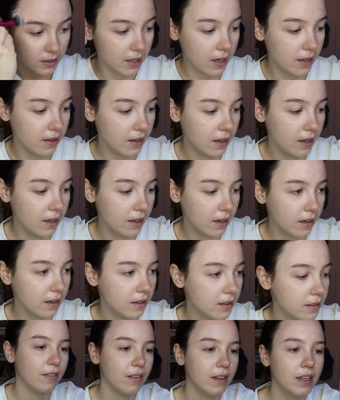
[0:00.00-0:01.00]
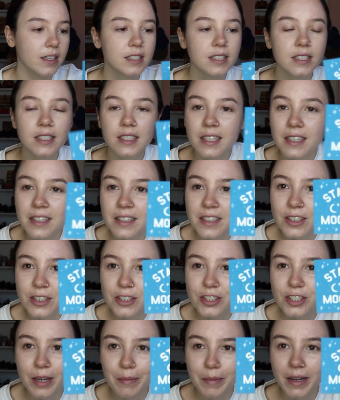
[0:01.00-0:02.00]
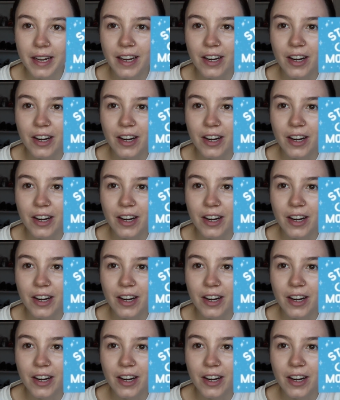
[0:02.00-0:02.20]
And then this little Gemini